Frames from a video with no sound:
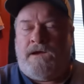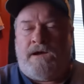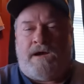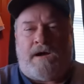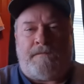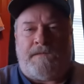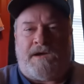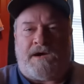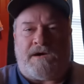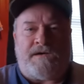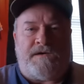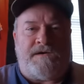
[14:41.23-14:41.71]

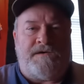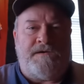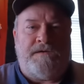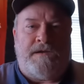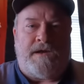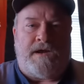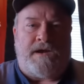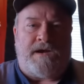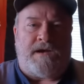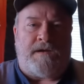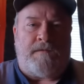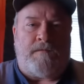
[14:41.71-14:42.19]
I'm not going to do
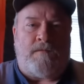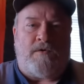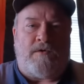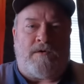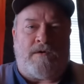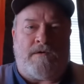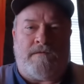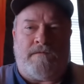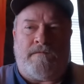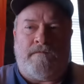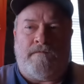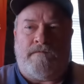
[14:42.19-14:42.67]
that
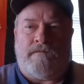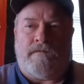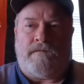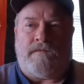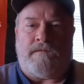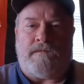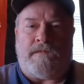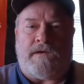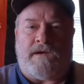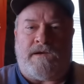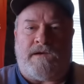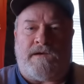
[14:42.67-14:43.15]
anymore.
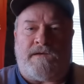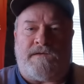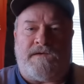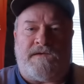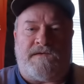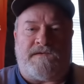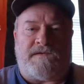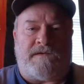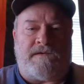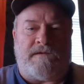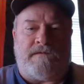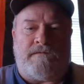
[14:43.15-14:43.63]
I
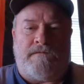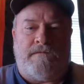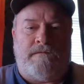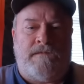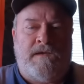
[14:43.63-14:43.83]
just